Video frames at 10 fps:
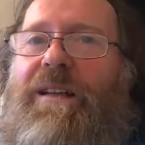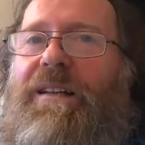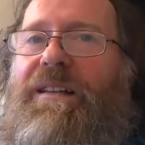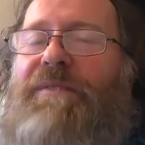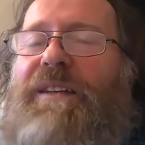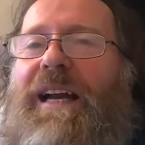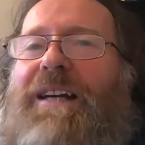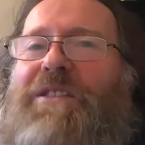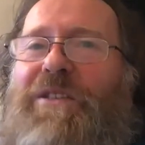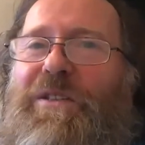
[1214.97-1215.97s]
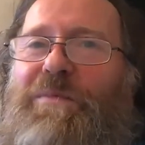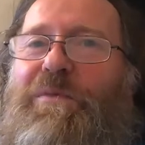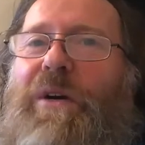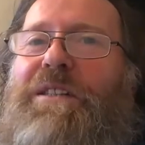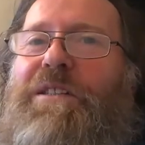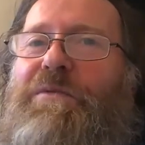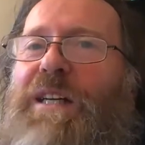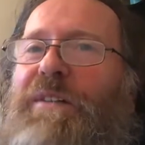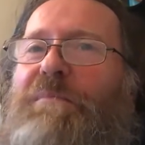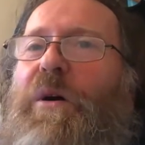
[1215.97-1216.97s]
living actors' greatest
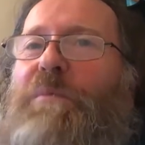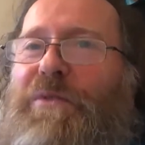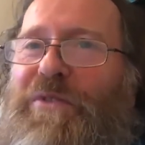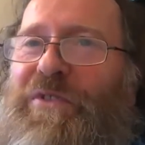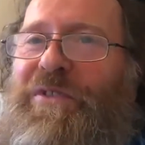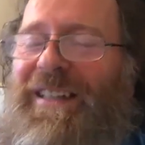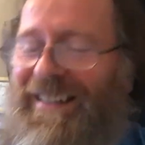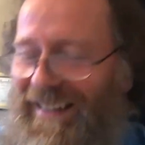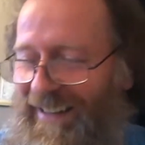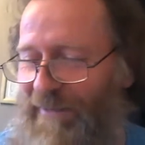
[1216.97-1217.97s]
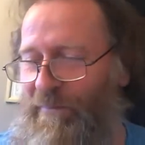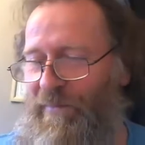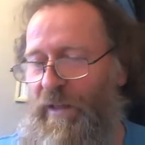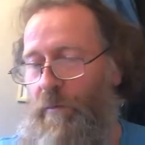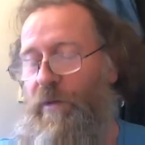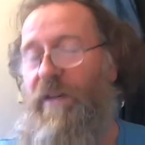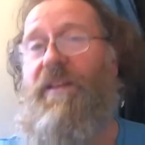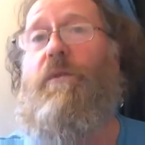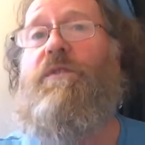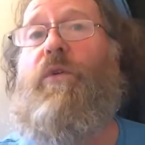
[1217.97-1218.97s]
living moments. But I
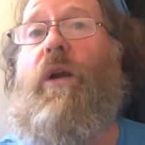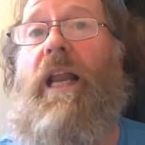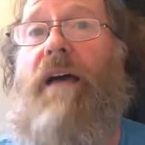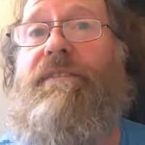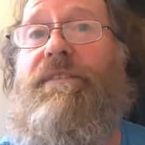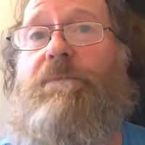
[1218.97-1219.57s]
think it was for a laugh.